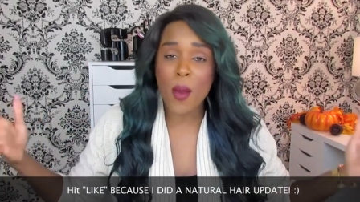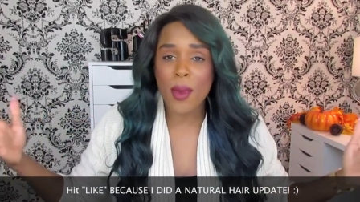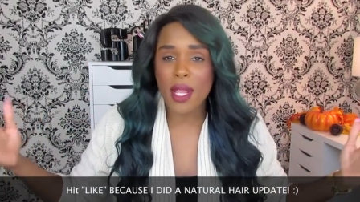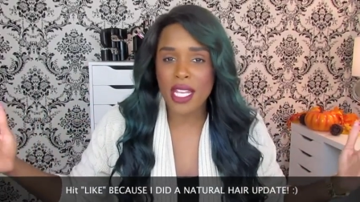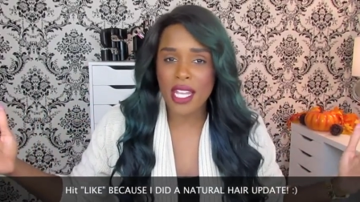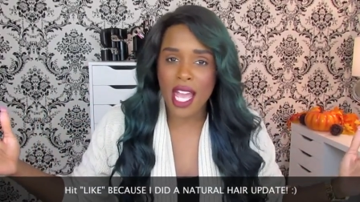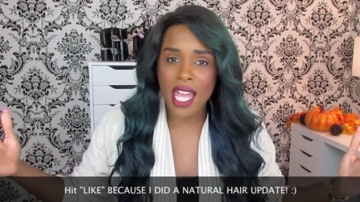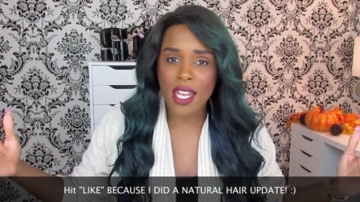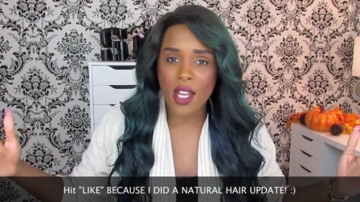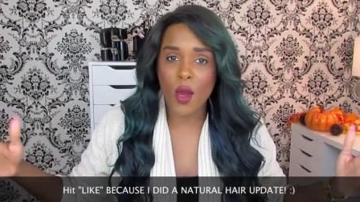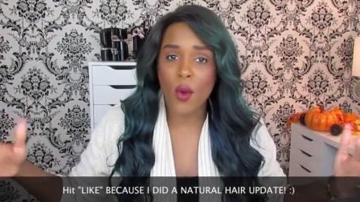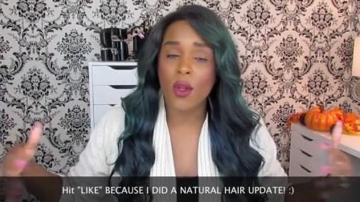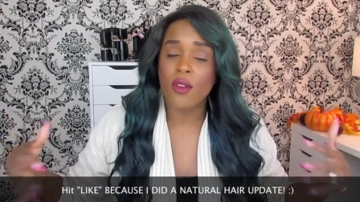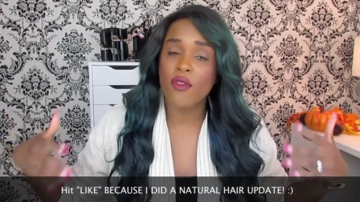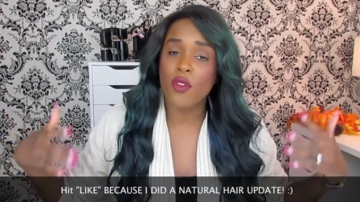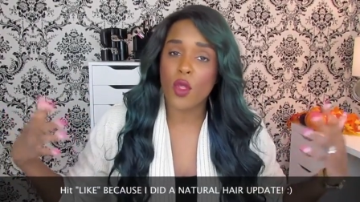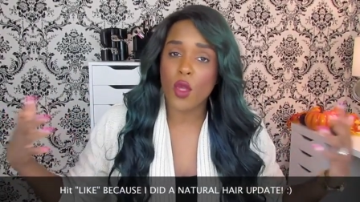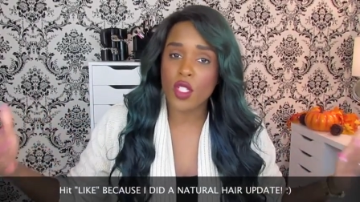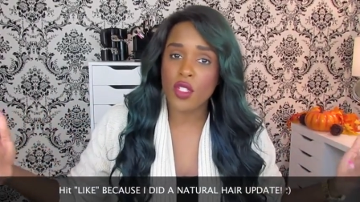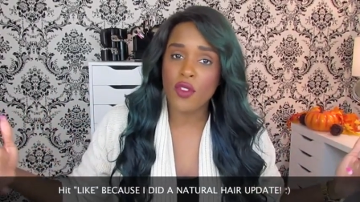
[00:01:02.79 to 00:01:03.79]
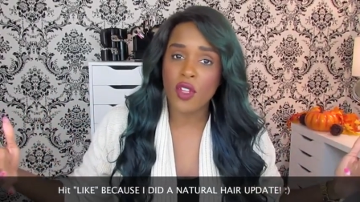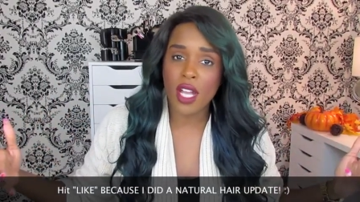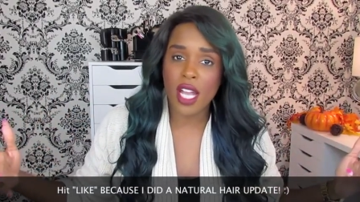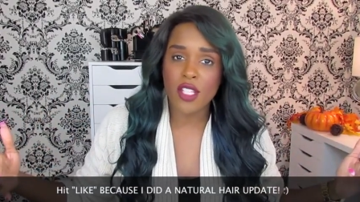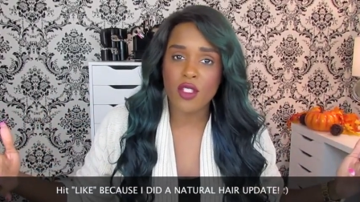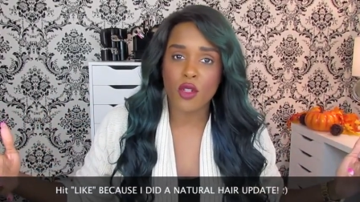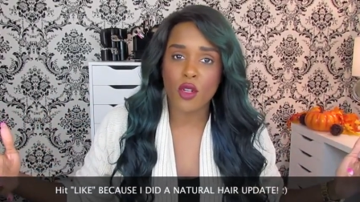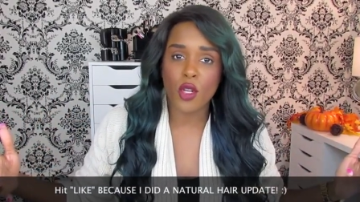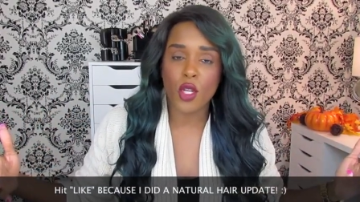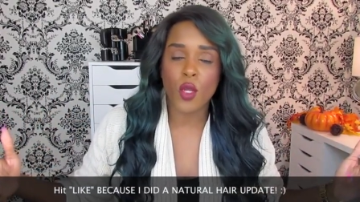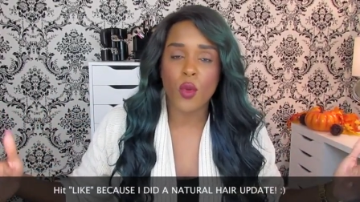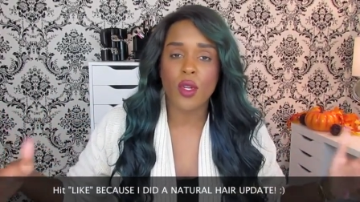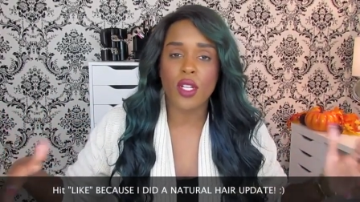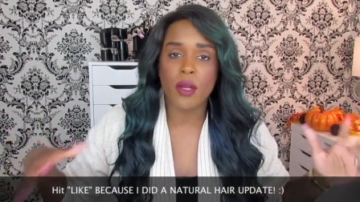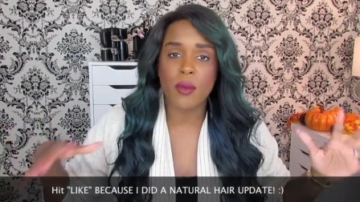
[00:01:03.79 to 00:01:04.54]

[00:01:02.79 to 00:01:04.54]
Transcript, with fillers: or may not know, and for those of you guys that are newer,